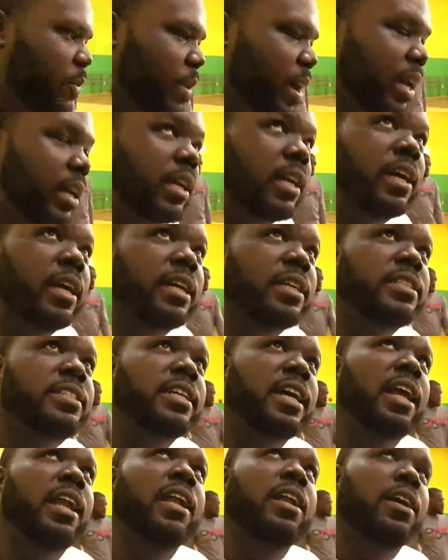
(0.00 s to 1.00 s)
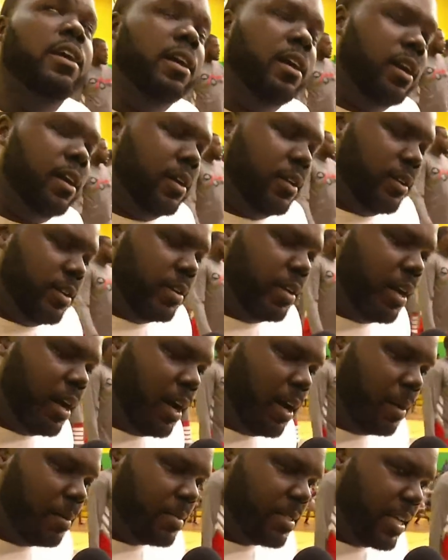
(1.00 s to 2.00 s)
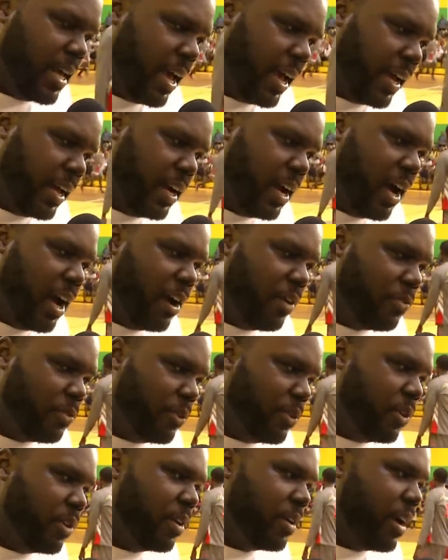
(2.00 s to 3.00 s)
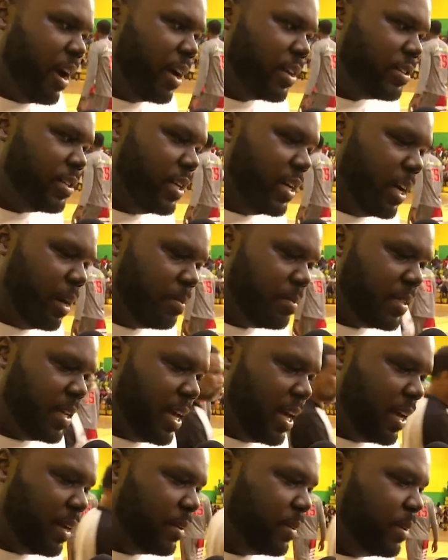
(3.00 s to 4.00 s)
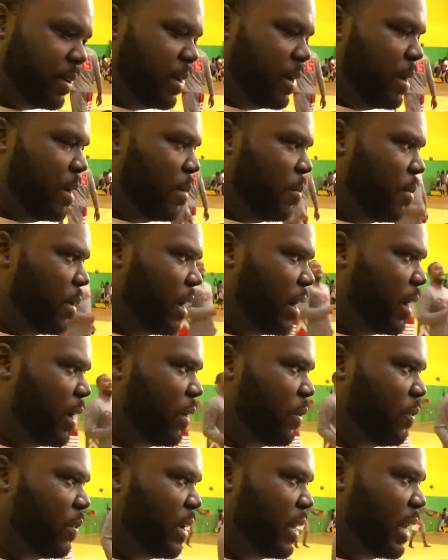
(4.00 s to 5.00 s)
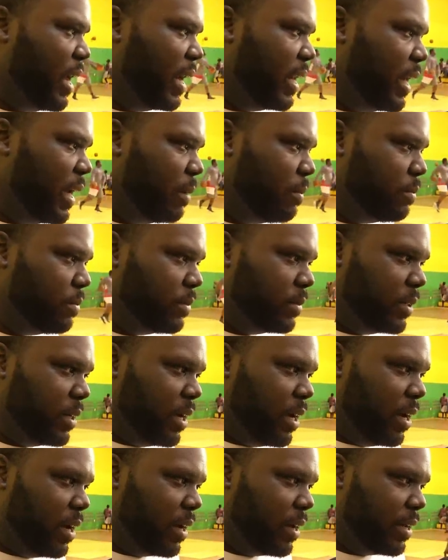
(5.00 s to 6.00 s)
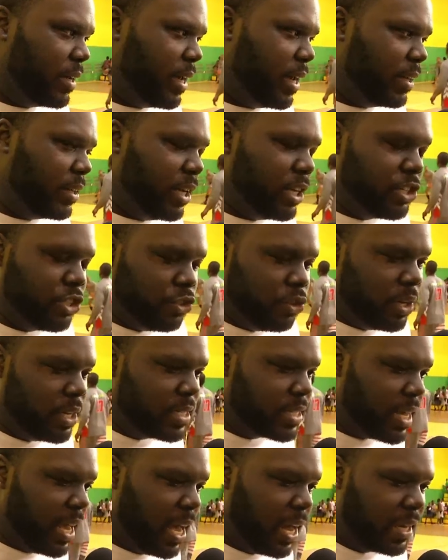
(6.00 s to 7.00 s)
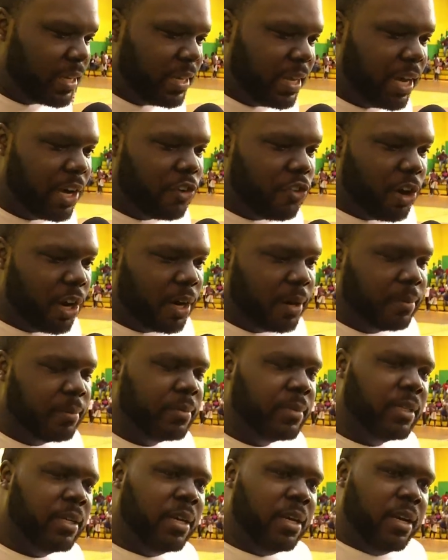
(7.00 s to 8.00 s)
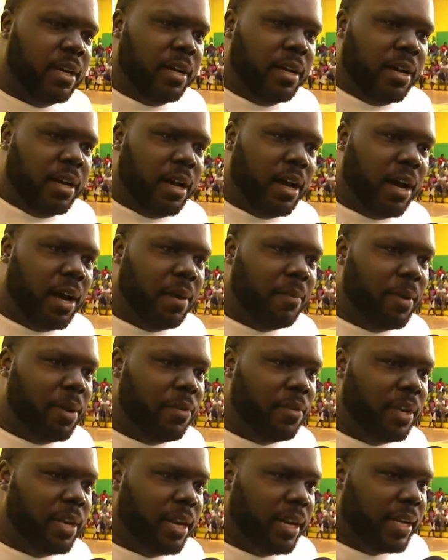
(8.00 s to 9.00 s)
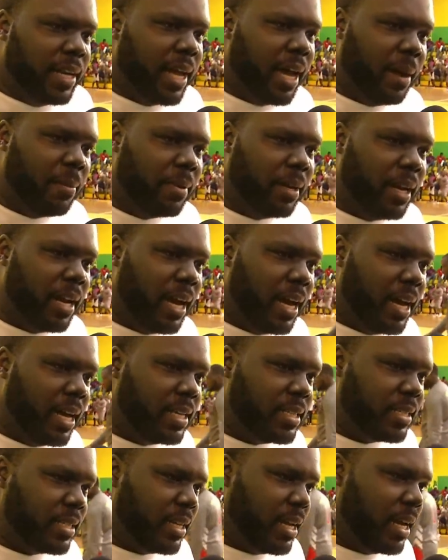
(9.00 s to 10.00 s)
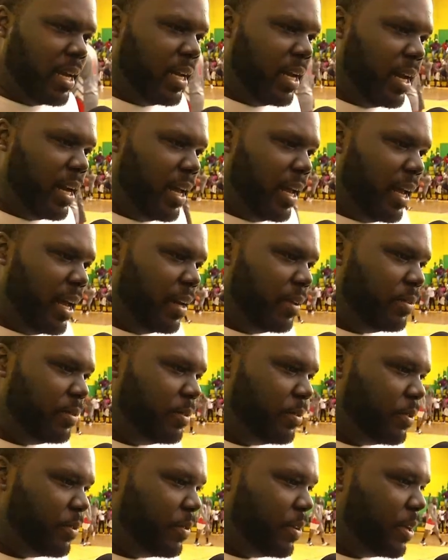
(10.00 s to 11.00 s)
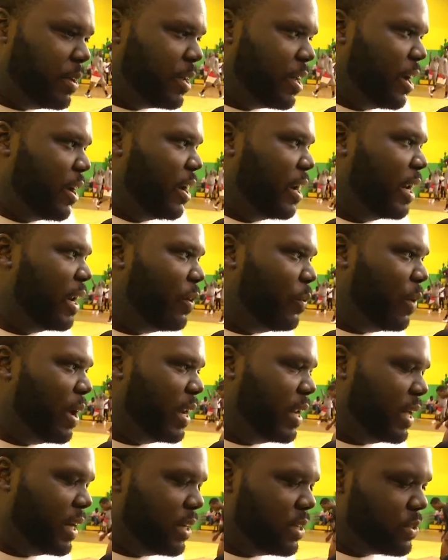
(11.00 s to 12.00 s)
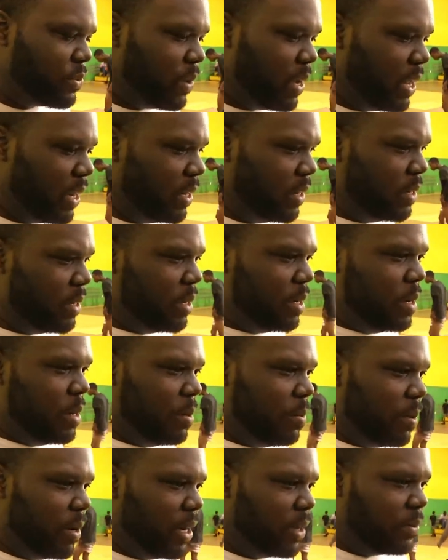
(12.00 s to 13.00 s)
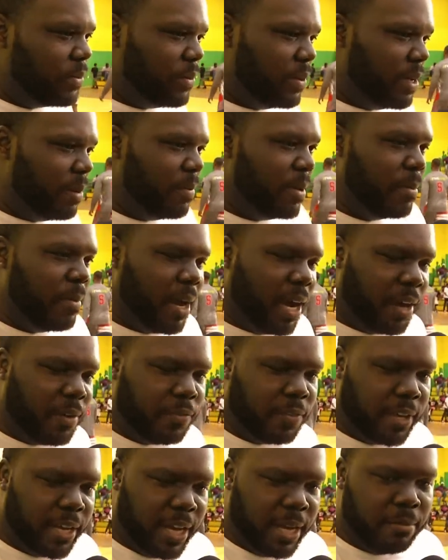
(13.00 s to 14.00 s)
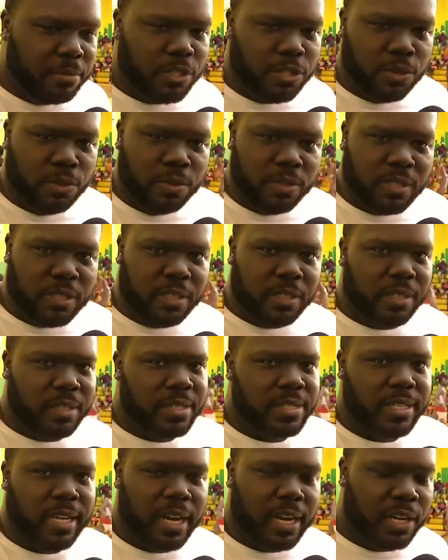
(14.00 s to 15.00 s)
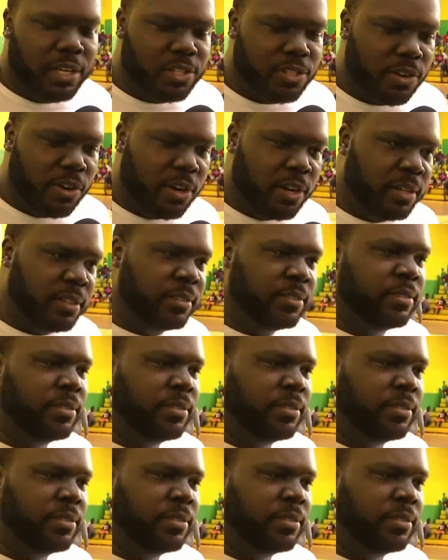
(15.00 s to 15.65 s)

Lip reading: It went good until the second half. We were actually up 10, but we let them, the shooters get in a rhythm. And we didn't capitalize at the other end. We got a little winded as well, but we'll be back for game 2 to settle the score.